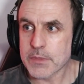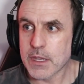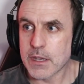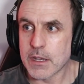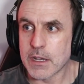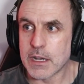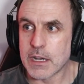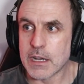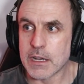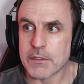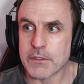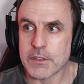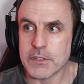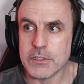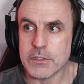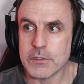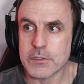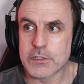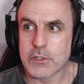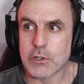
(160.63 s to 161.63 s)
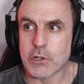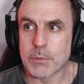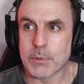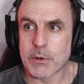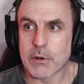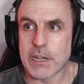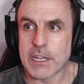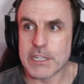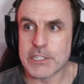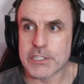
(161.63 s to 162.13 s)
the news
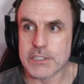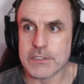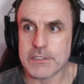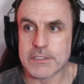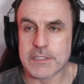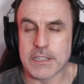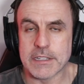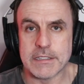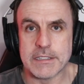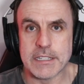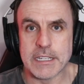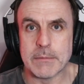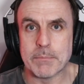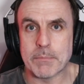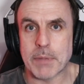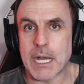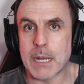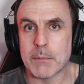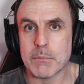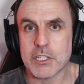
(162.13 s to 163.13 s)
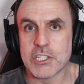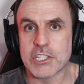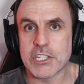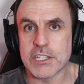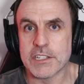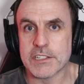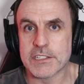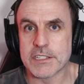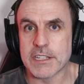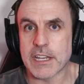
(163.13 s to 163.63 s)
corporations that did publish
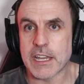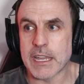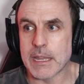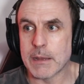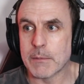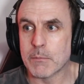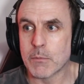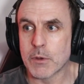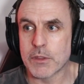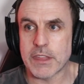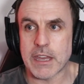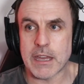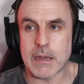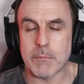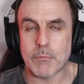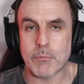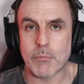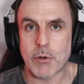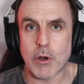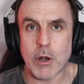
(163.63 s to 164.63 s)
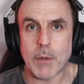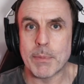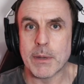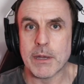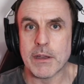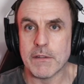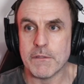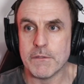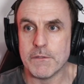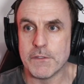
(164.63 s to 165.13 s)
his name without
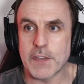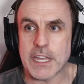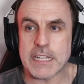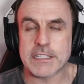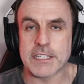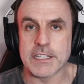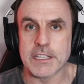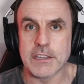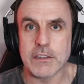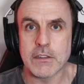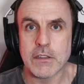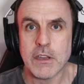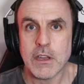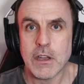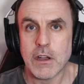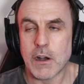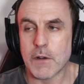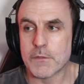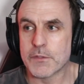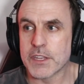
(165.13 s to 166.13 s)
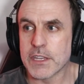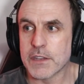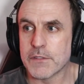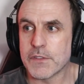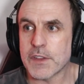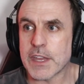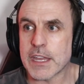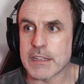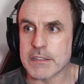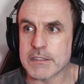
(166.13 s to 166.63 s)
proper vetting of the
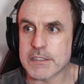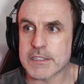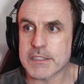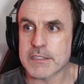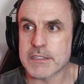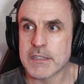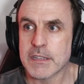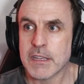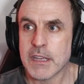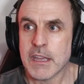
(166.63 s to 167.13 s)
events.